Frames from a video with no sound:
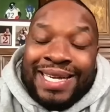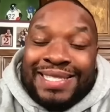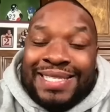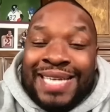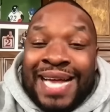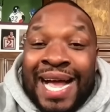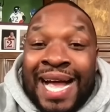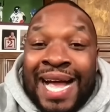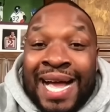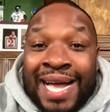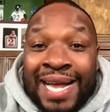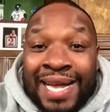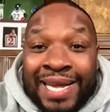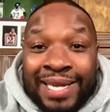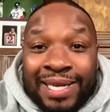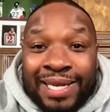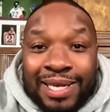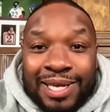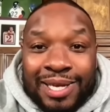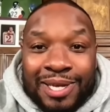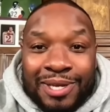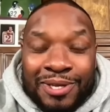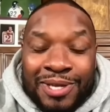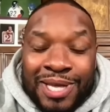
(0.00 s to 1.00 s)
gets high.
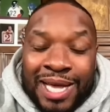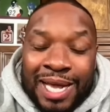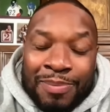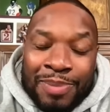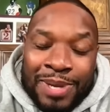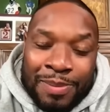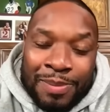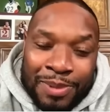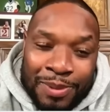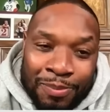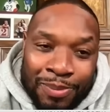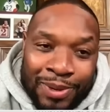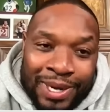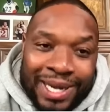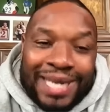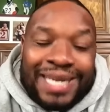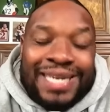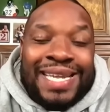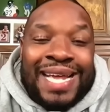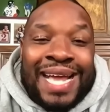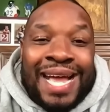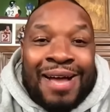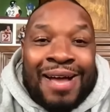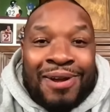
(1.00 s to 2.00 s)
You got to be able to bring
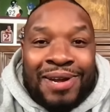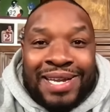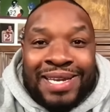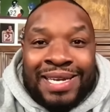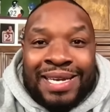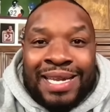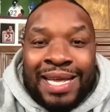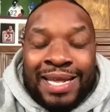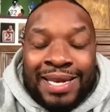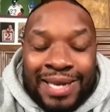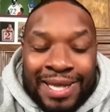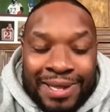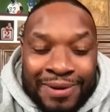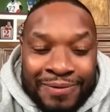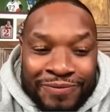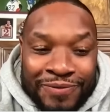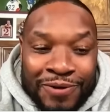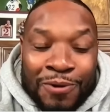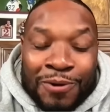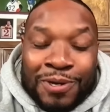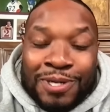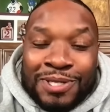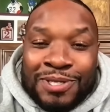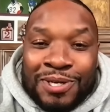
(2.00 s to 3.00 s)
it down and and
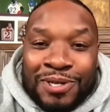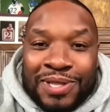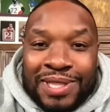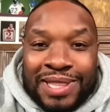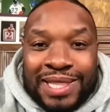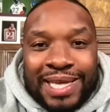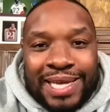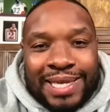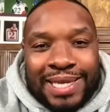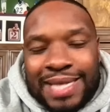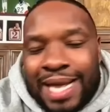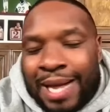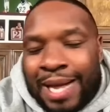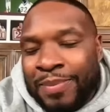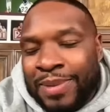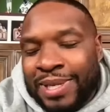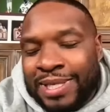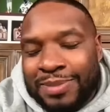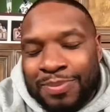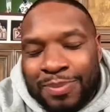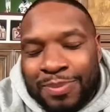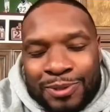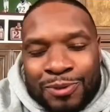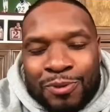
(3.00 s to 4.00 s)
and focus on the things. I
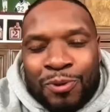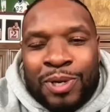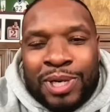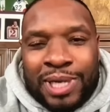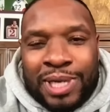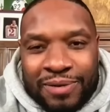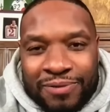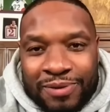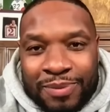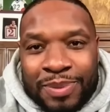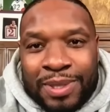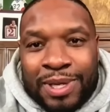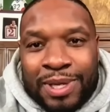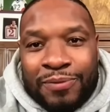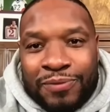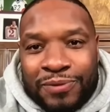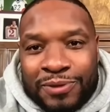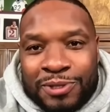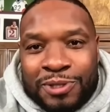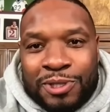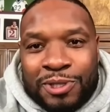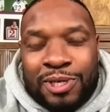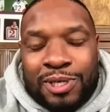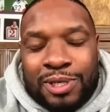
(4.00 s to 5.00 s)
missed majority of them though
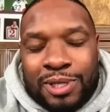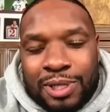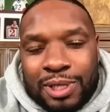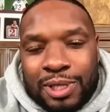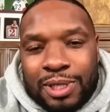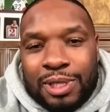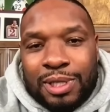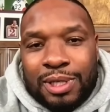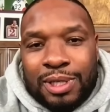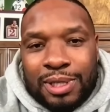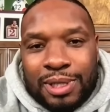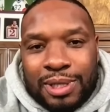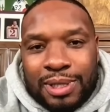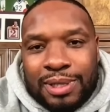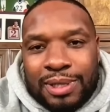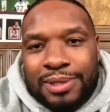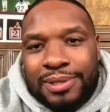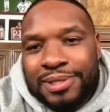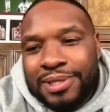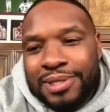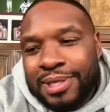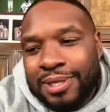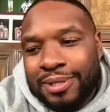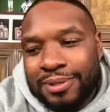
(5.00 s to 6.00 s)
for sure.
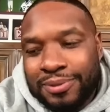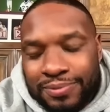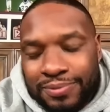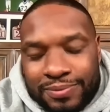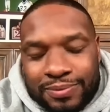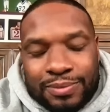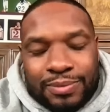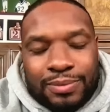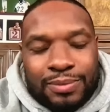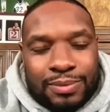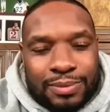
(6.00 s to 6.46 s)
So.